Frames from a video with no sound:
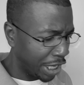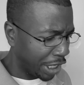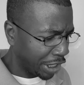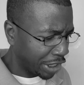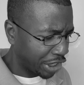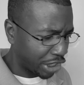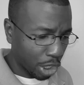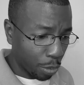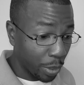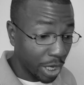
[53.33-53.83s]

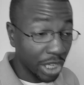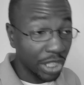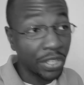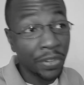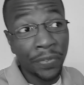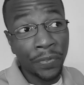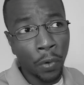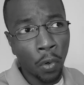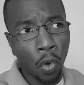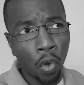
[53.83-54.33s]
Shall what is
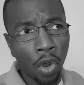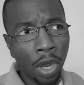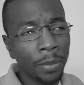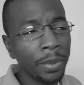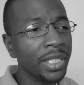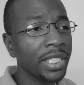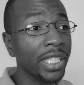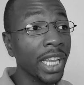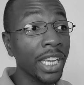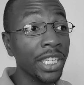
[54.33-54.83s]
formed
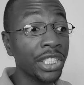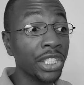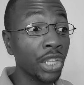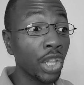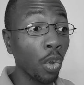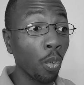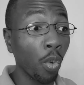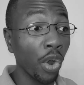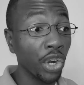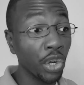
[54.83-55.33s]
say to the
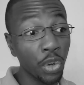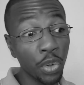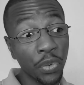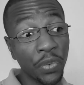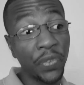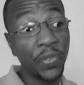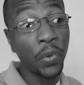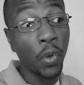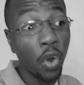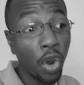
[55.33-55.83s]
one who
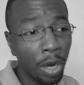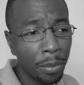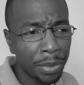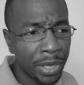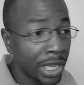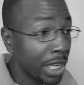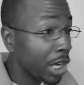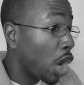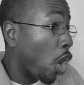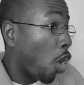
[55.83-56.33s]
formed
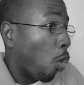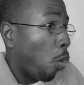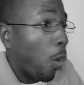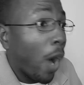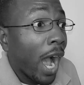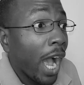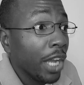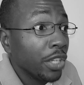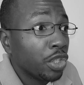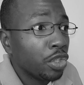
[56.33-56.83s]
it,
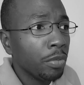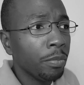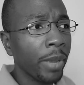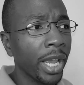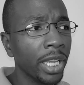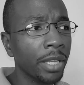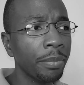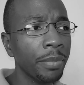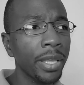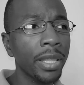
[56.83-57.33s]
why'd you
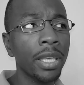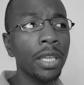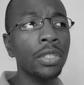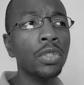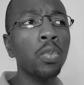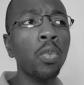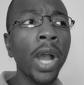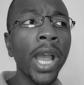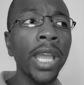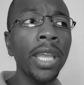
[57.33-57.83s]
make me this
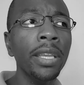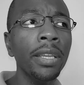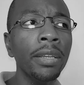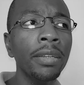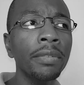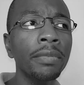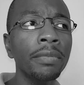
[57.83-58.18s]
way?